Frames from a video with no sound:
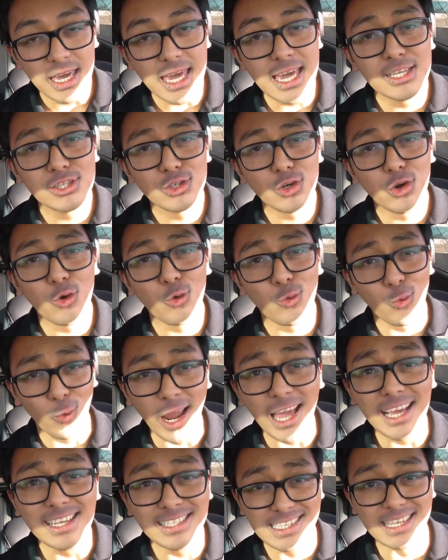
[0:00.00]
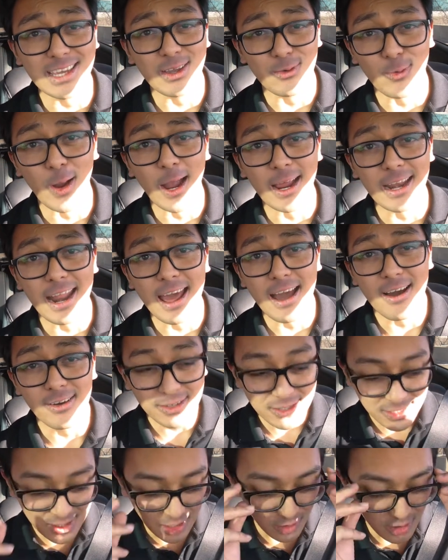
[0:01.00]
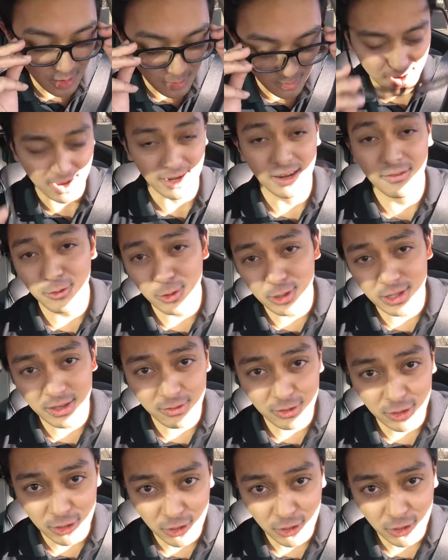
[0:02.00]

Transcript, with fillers: is crazy right now. So come on, if you live in